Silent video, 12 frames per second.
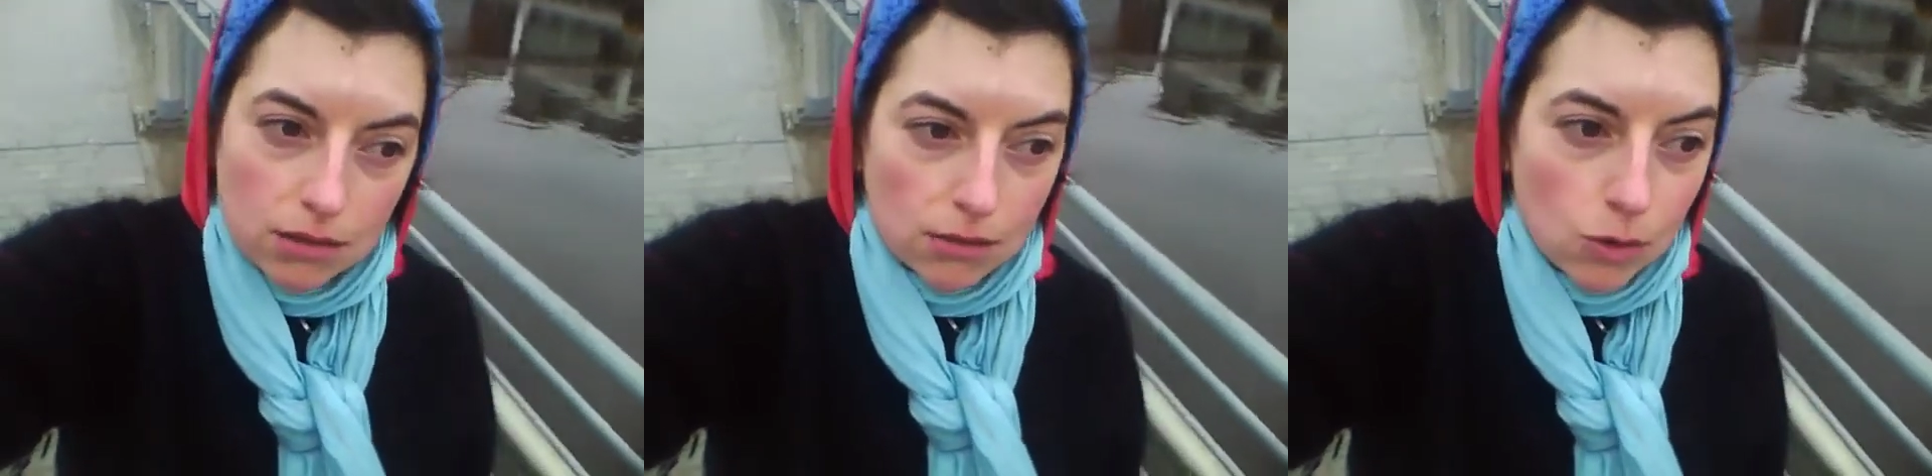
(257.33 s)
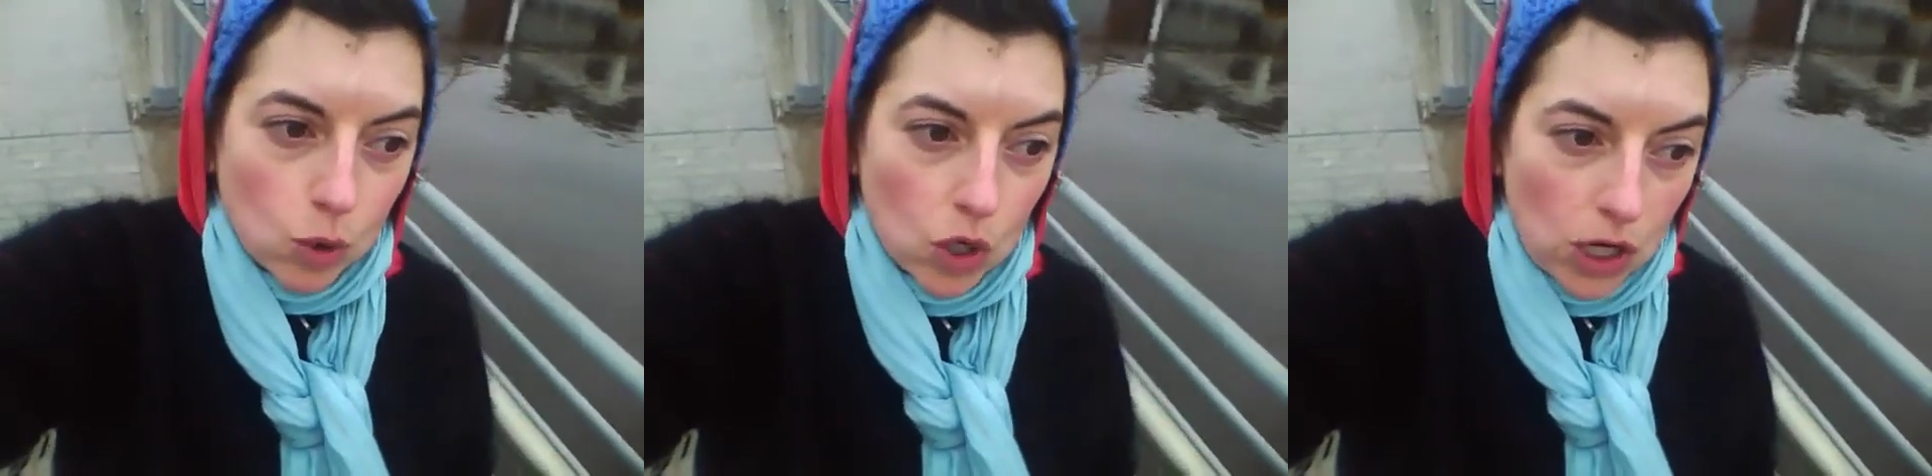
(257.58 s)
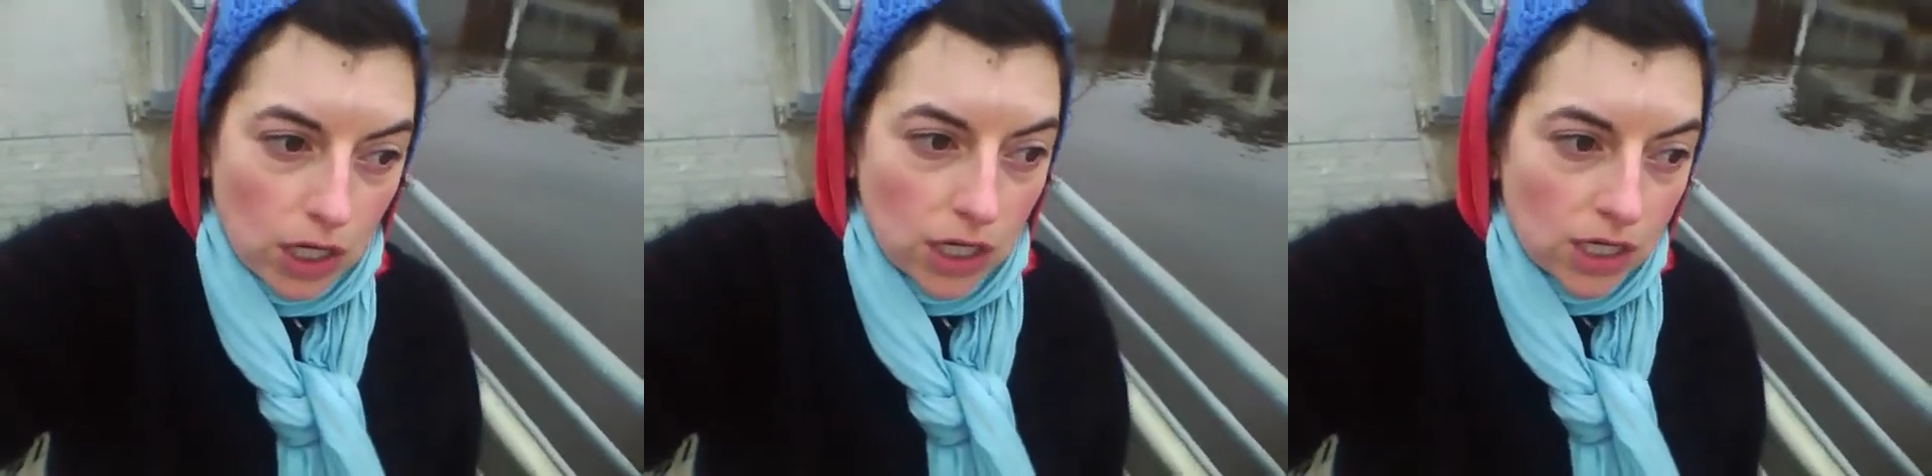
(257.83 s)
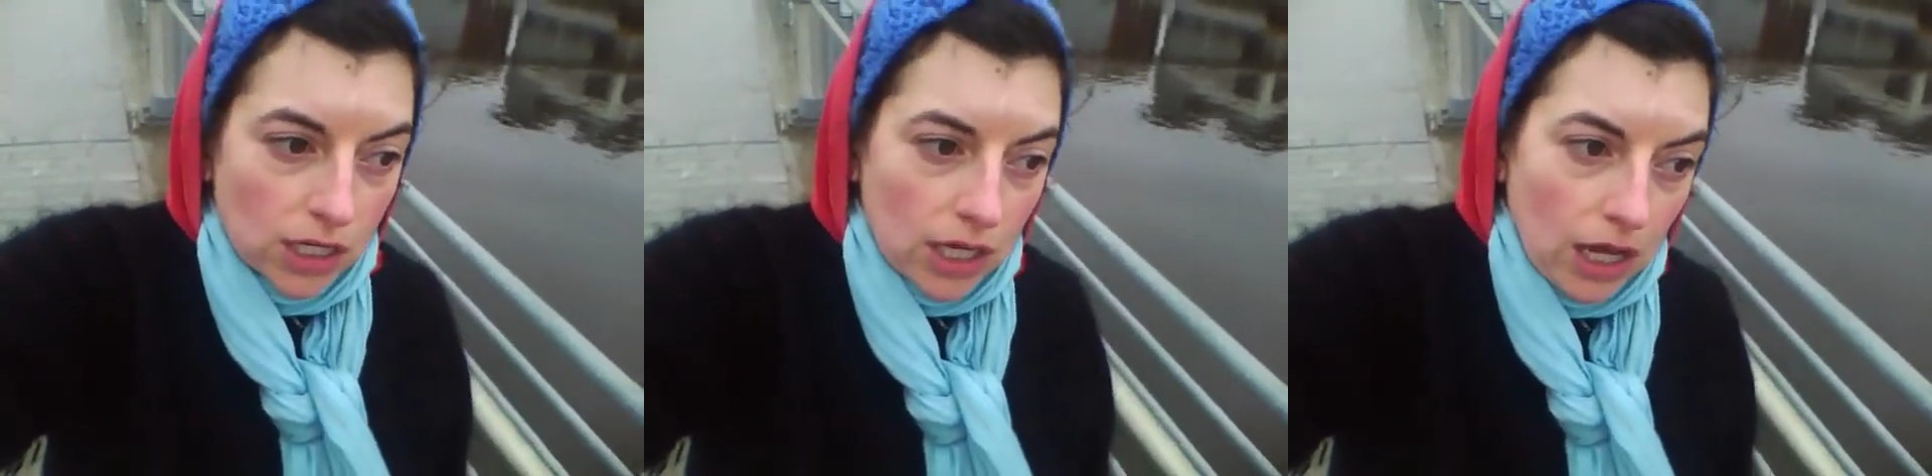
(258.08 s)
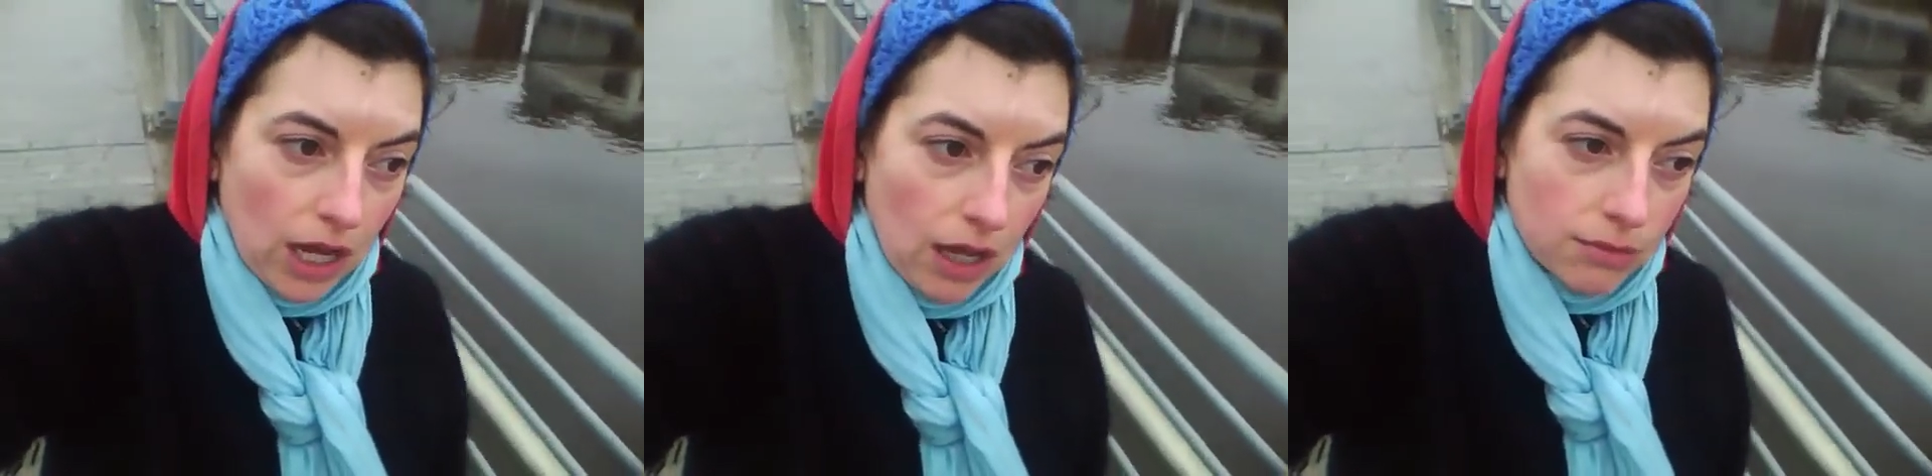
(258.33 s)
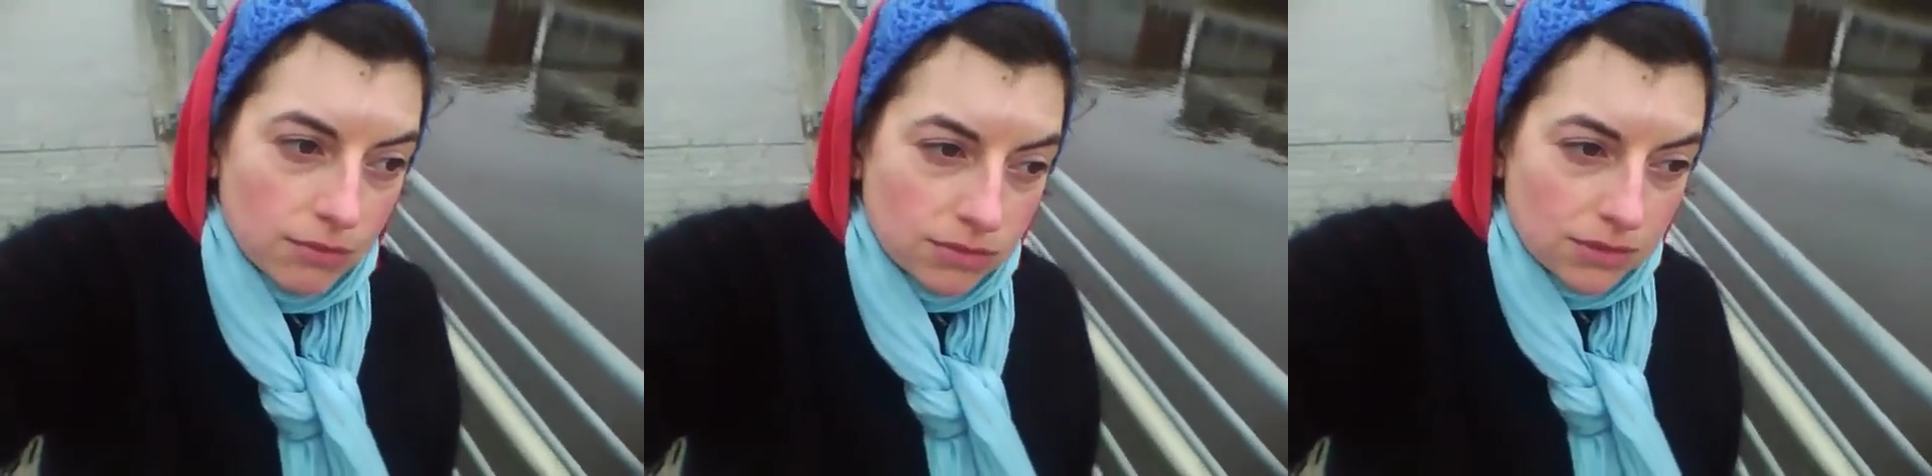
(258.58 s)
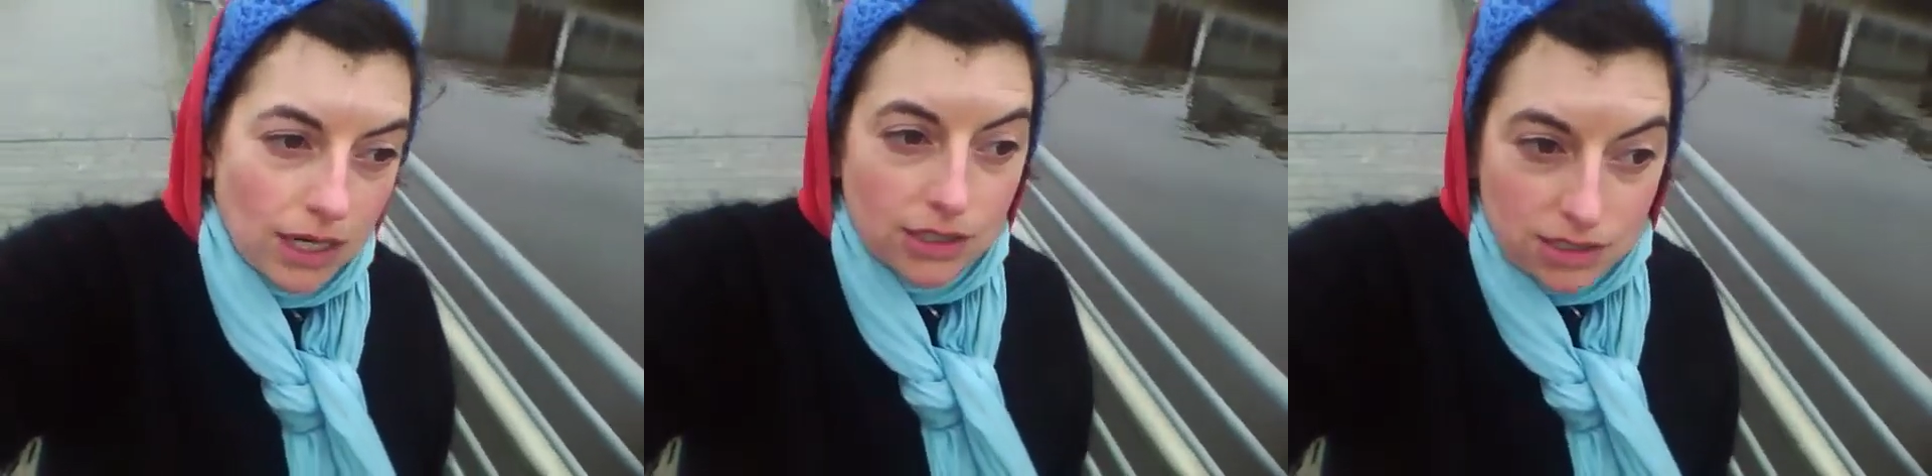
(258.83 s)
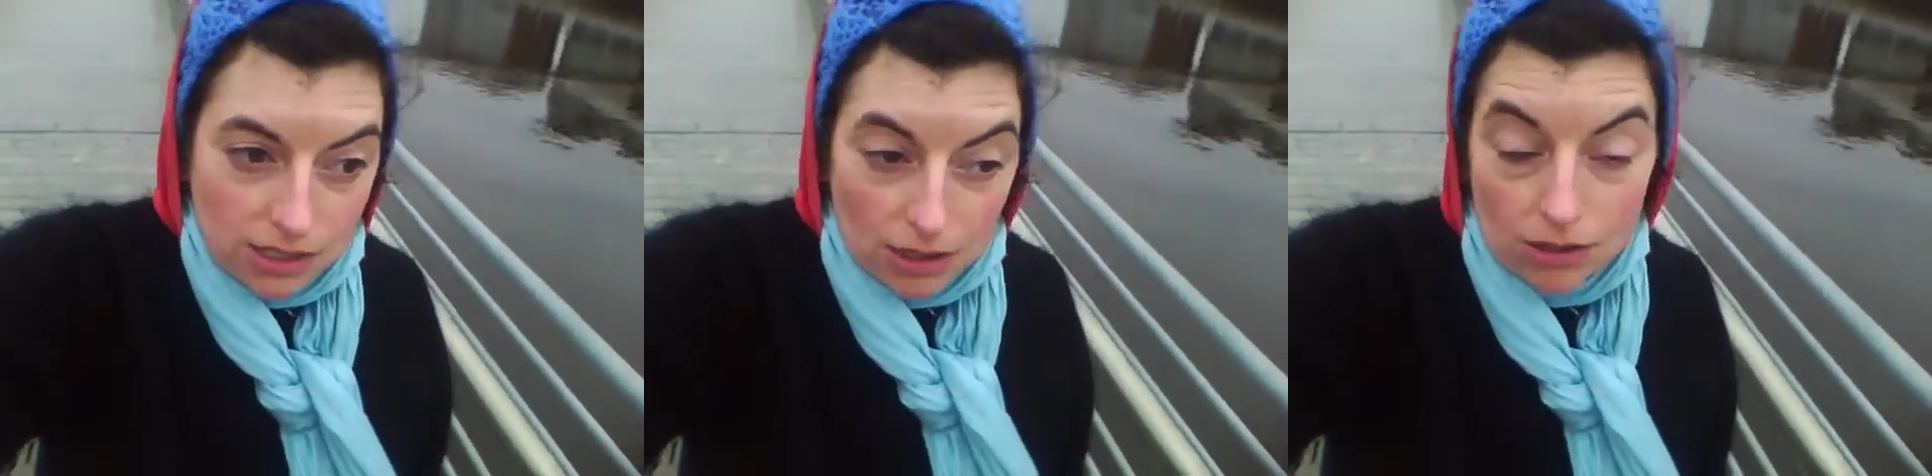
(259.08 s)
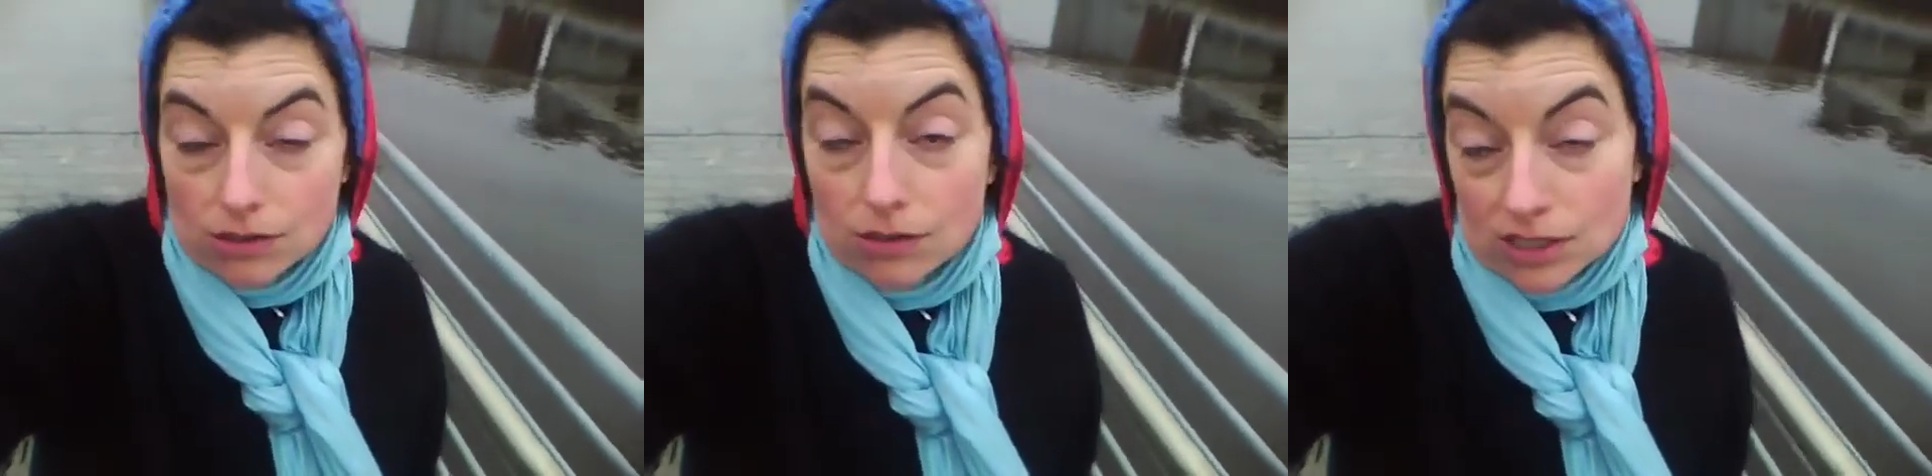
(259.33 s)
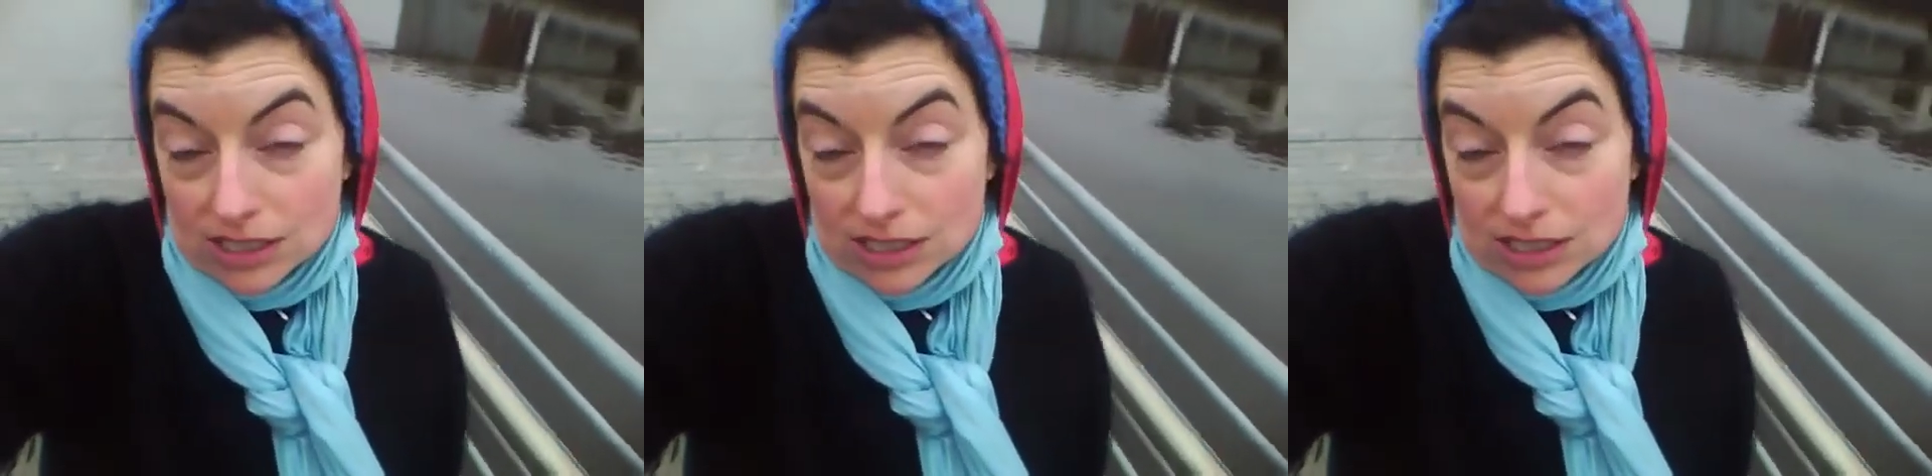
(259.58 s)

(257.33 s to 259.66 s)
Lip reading: or or